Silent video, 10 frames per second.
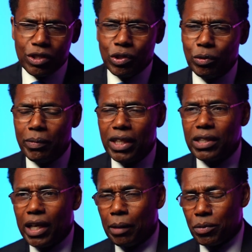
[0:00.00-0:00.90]
to many
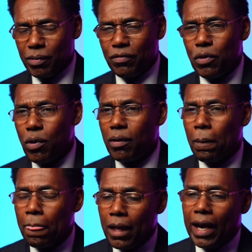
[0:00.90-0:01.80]
times before,
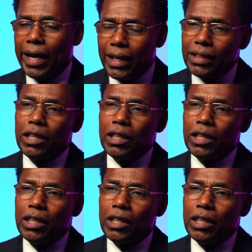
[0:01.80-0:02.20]
I ended